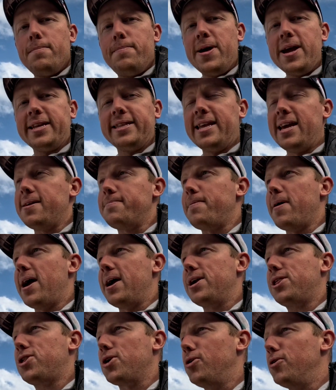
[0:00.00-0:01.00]
Picnic
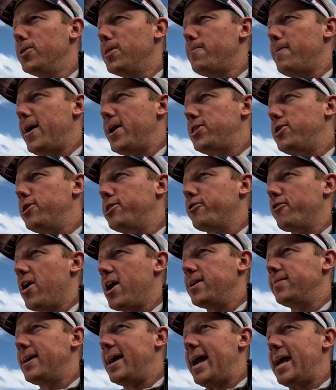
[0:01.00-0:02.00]
Beach, all the beaches
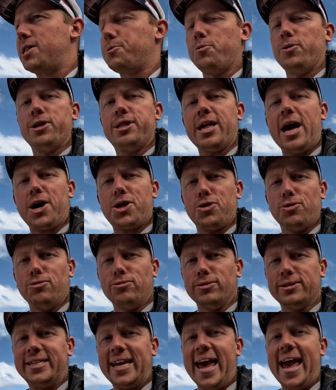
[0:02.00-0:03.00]
around the Esperance
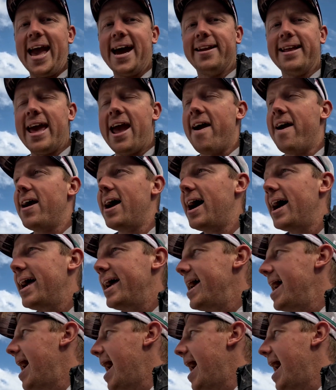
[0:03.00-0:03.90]
actual town area.